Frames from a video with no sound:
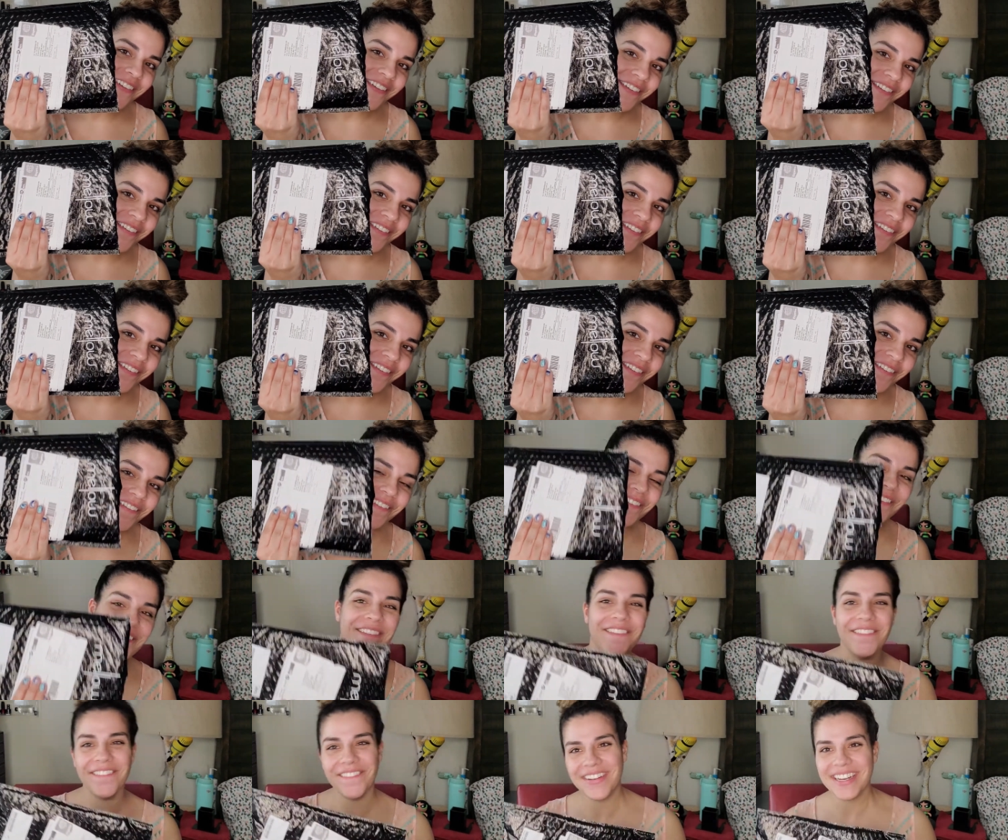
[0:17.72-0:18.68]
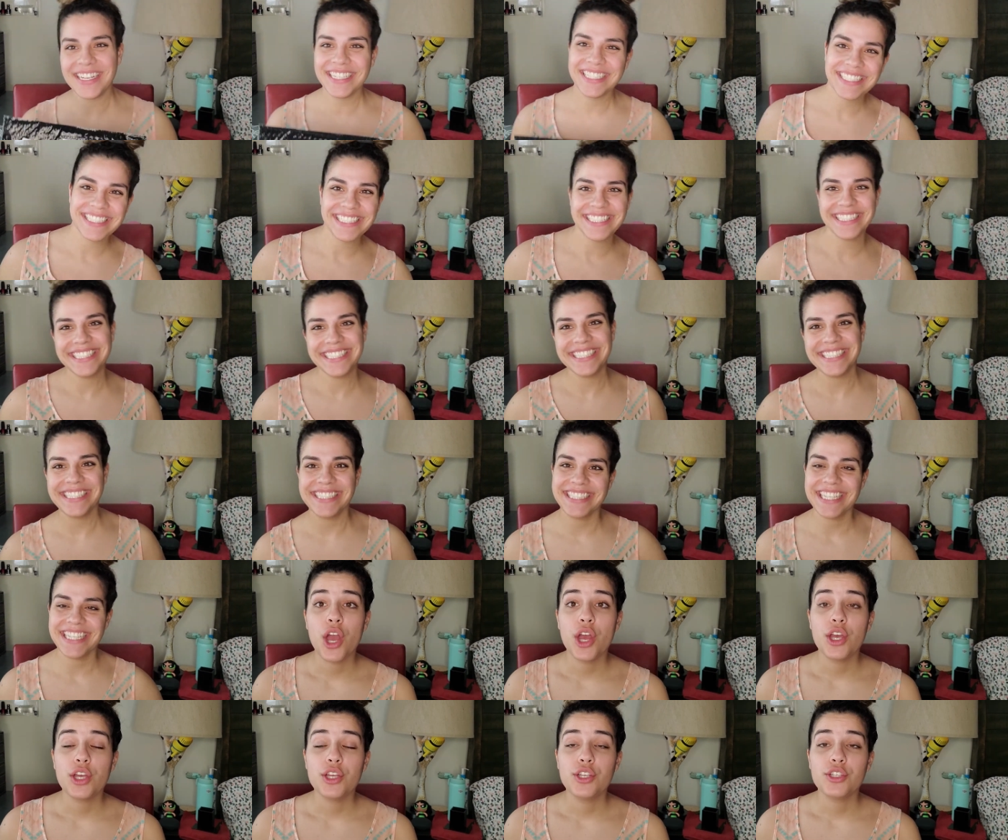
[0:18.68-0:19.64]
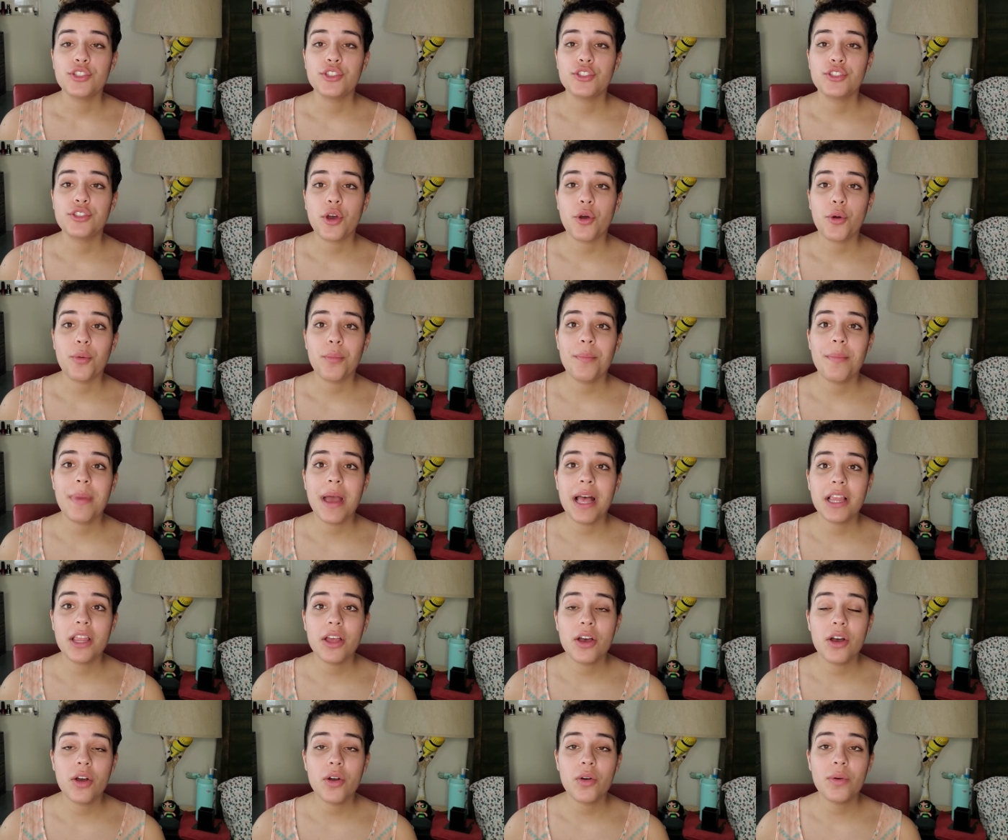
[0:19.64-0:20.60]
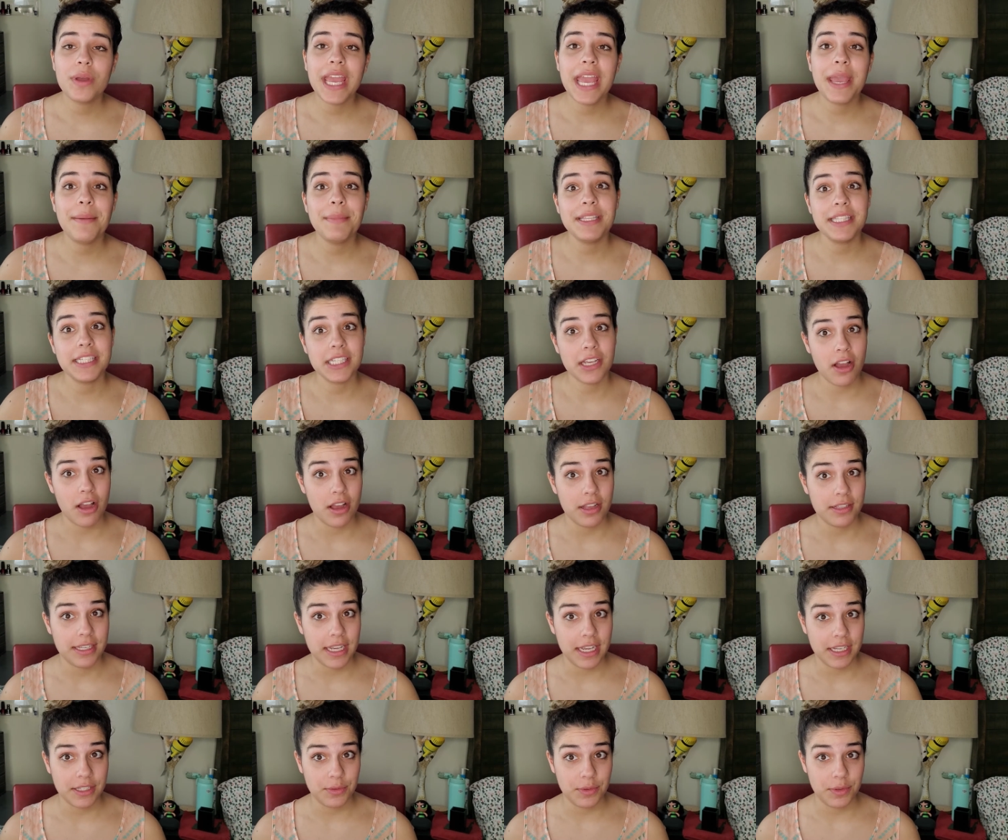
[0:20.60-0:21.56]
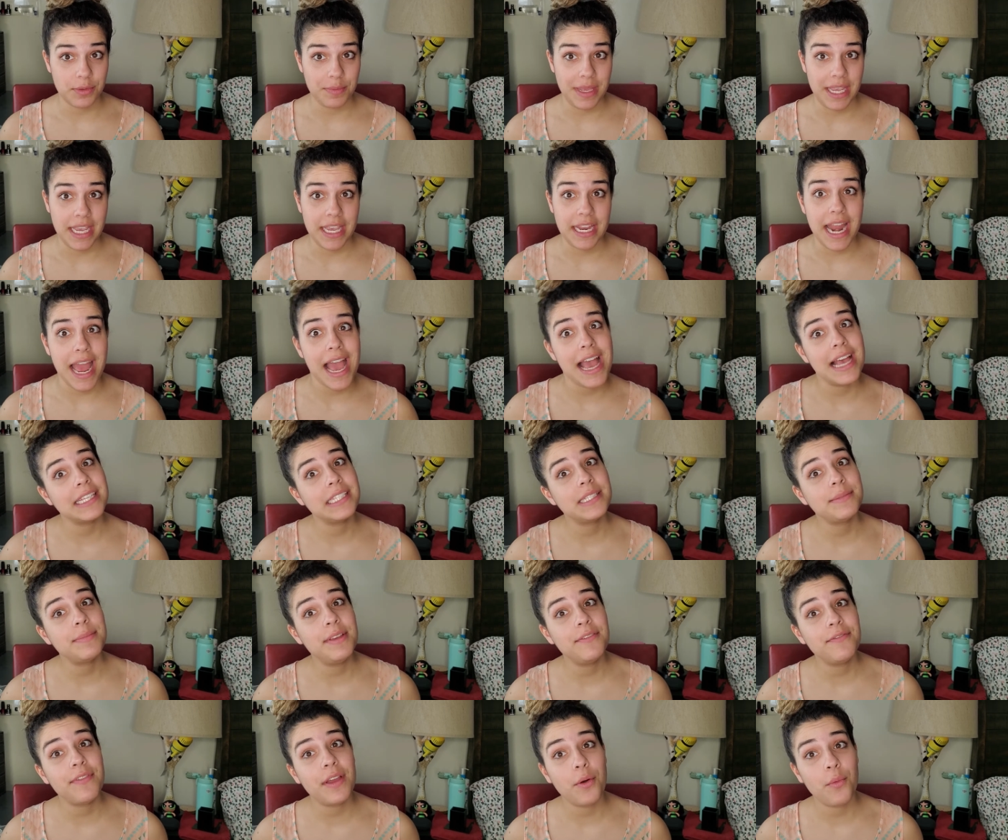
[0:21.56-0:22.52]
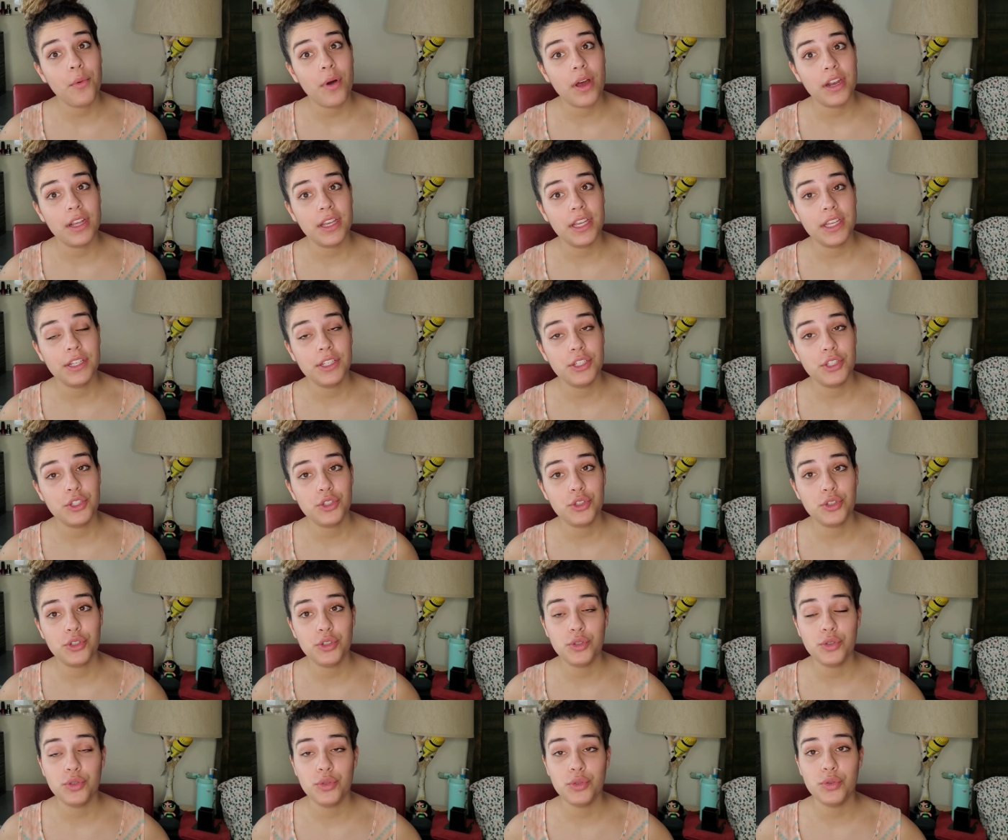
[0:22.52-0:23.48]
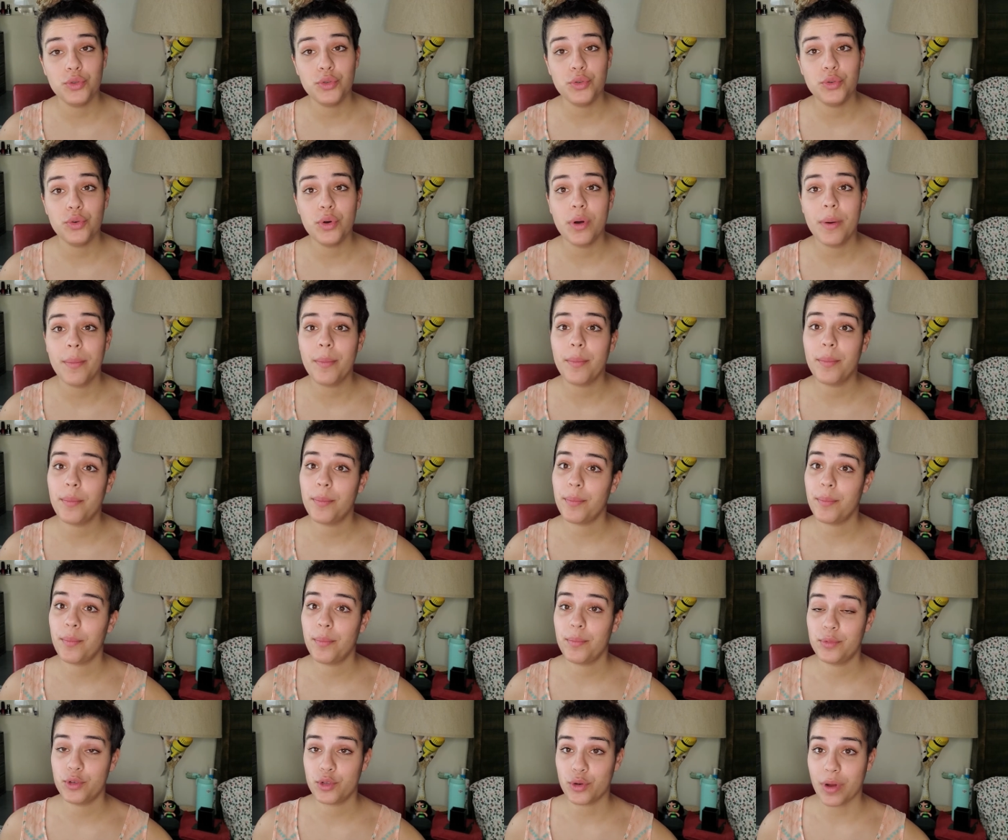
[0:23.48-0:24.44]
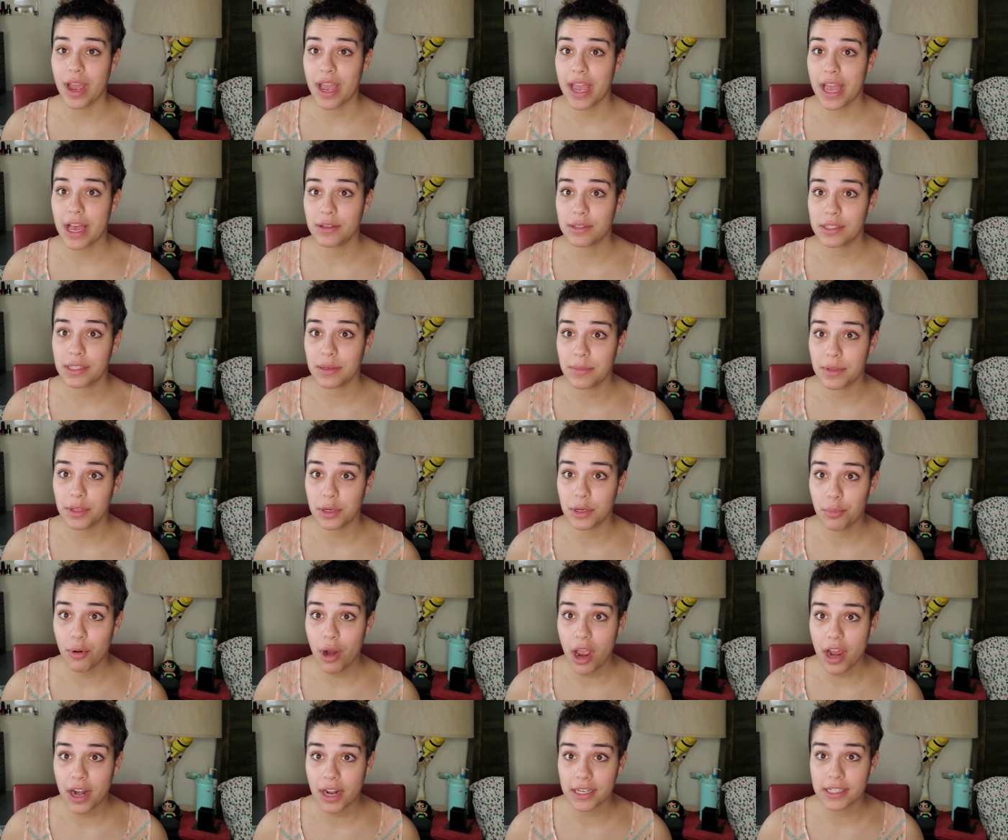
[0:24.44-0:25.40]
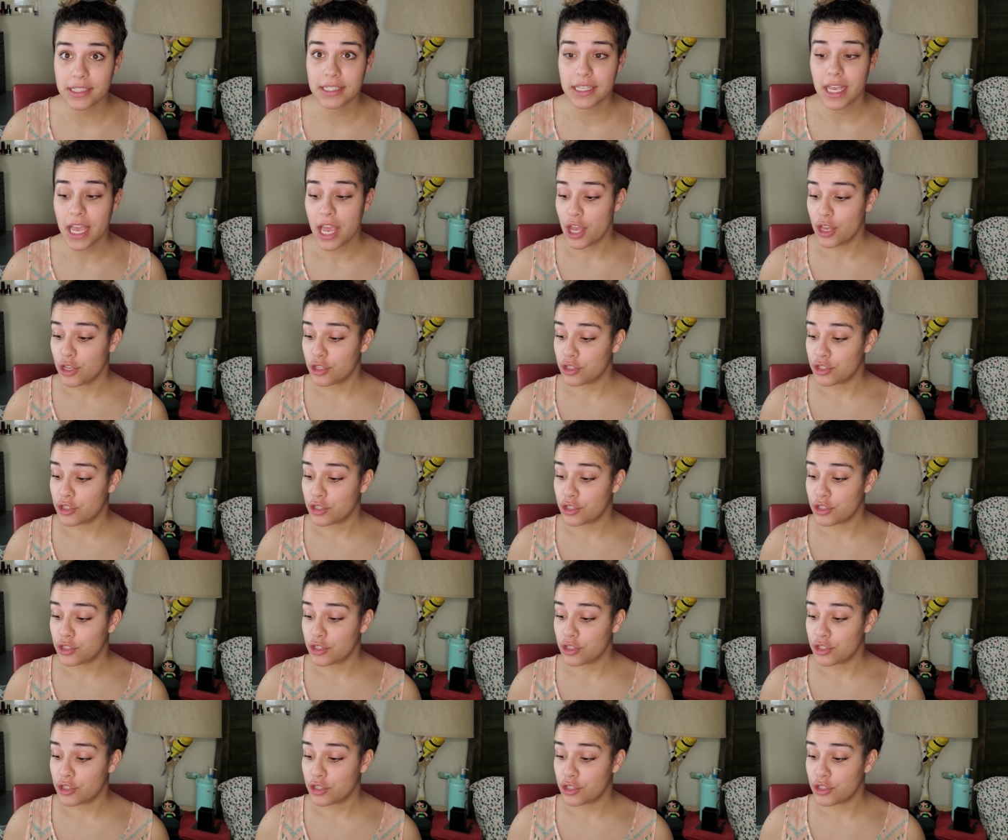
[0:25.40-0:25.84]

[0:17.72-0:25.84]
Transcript: Woohoo! So Mellow came into contact with me and asked me if I wanted to try out some of their products.